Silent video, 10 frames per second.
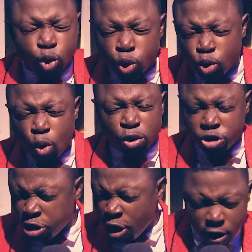
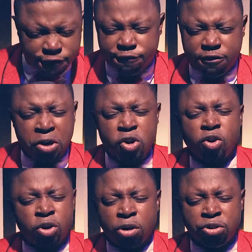so tough in
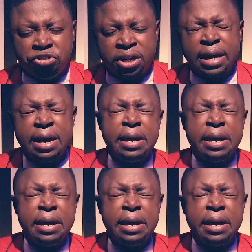your country,